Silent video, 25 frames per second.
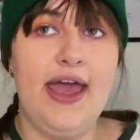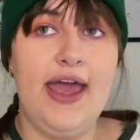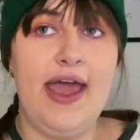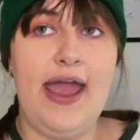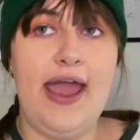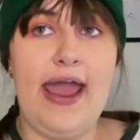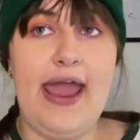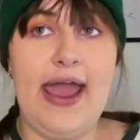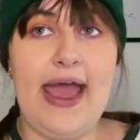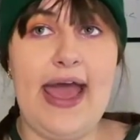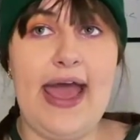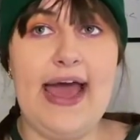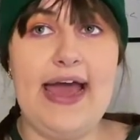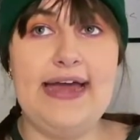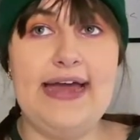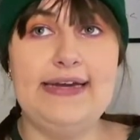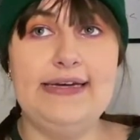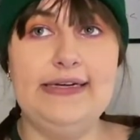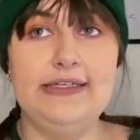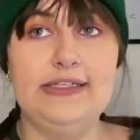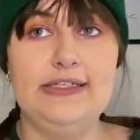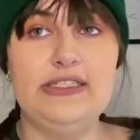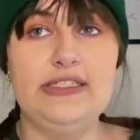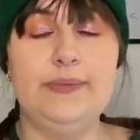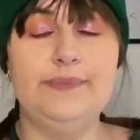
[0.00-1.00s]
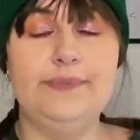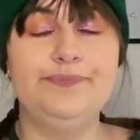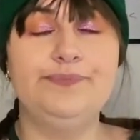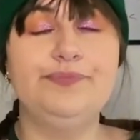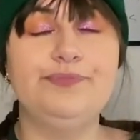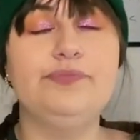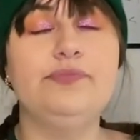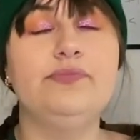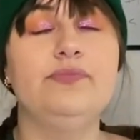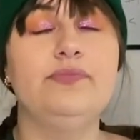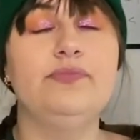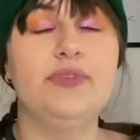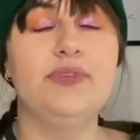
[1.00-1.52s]
and
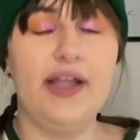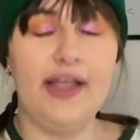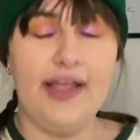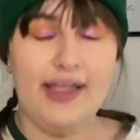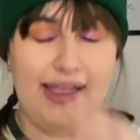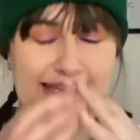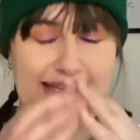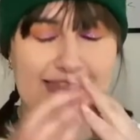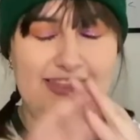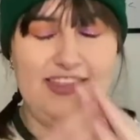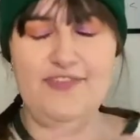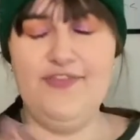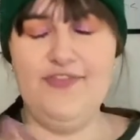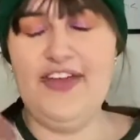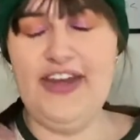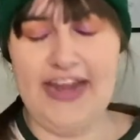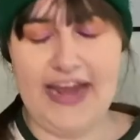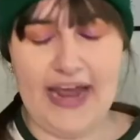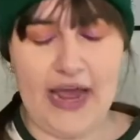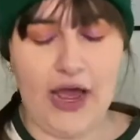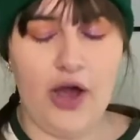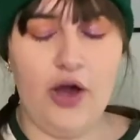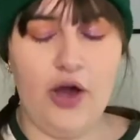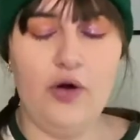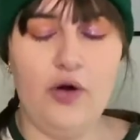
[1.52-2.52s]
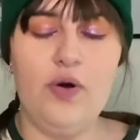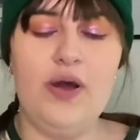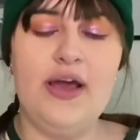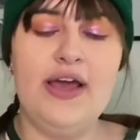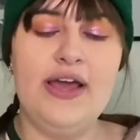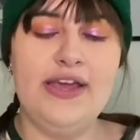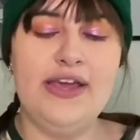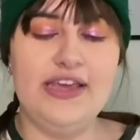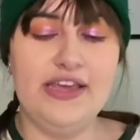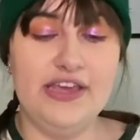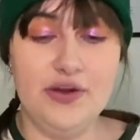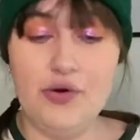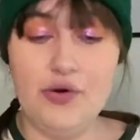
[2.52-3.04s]
in the video,
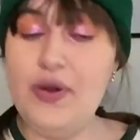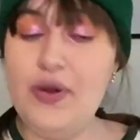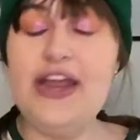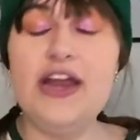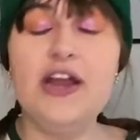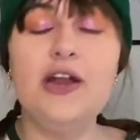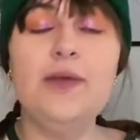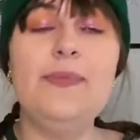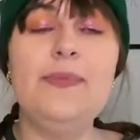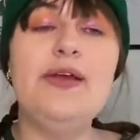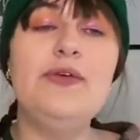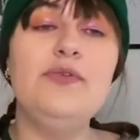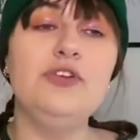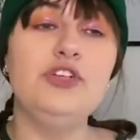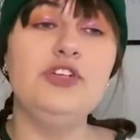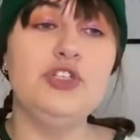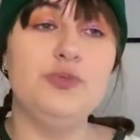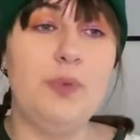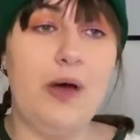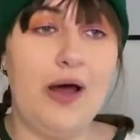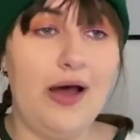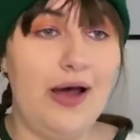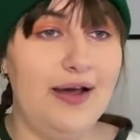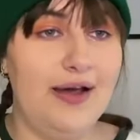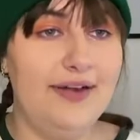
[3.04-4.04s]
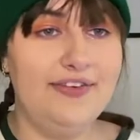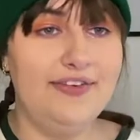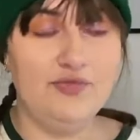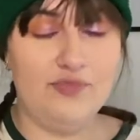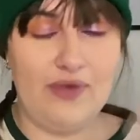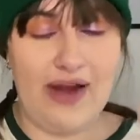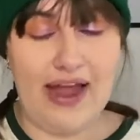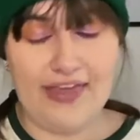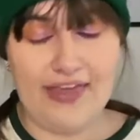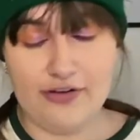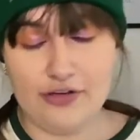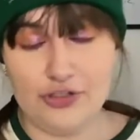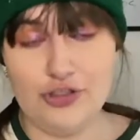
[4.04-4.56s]
you hear me respond
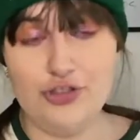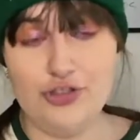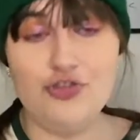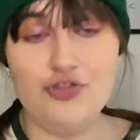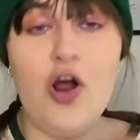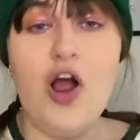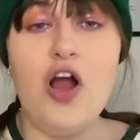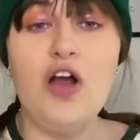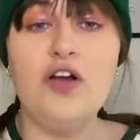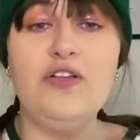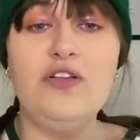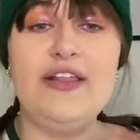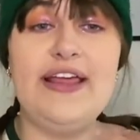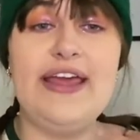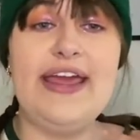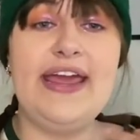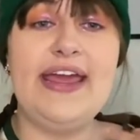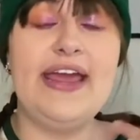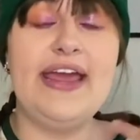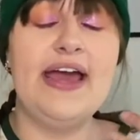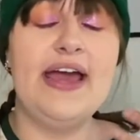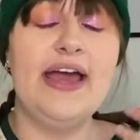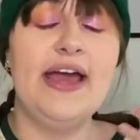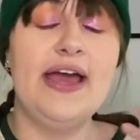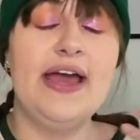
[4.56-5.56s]
rather strongly,